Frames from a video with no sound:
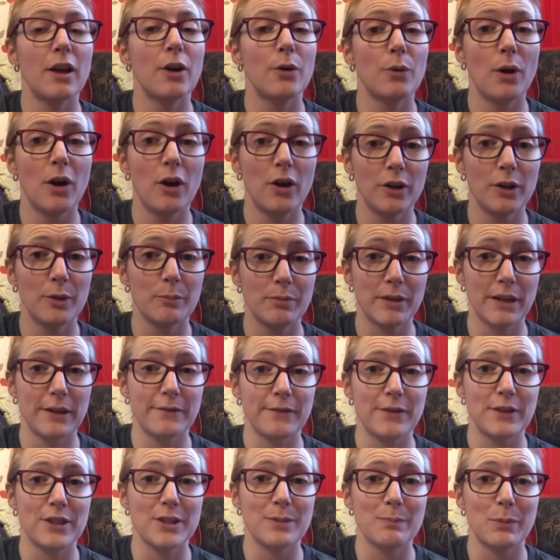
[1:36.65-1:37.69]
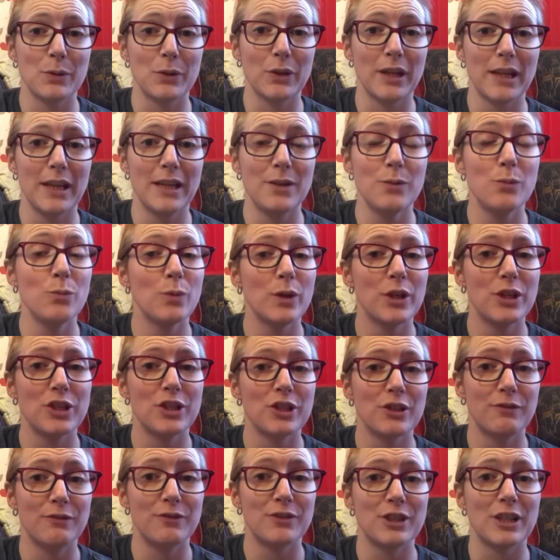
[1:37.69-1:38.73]
Ohana breakfast booking,
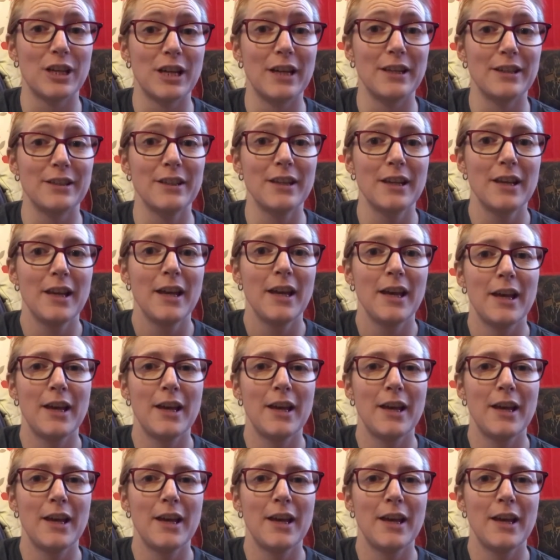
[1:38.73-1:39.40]
which I've done.